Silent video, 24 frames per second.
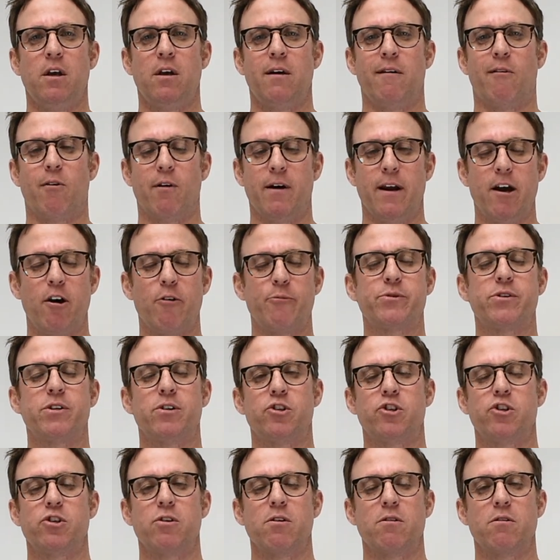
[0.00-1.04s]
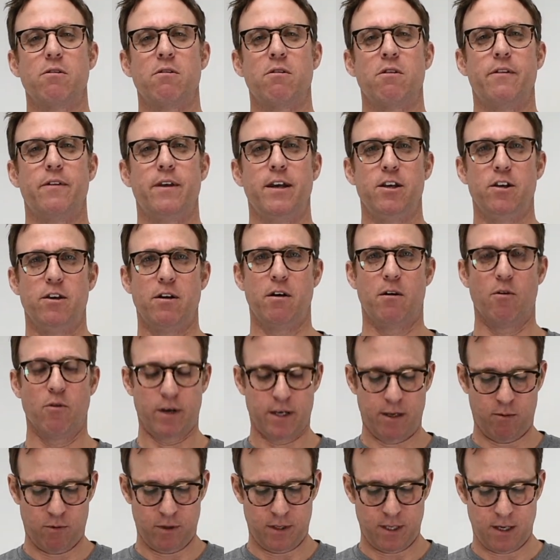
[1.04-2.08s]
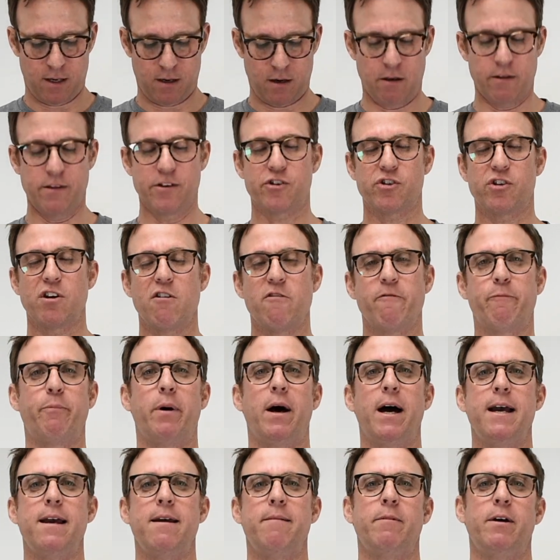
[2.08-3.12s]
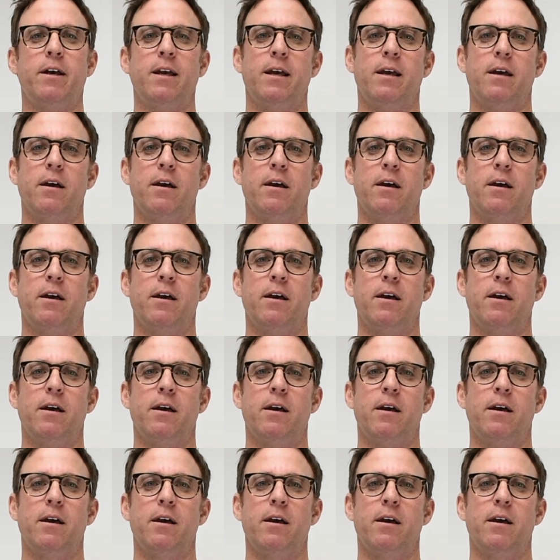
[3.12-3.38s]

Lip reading: or helps ensure, that you don't get what they call the stovepipe,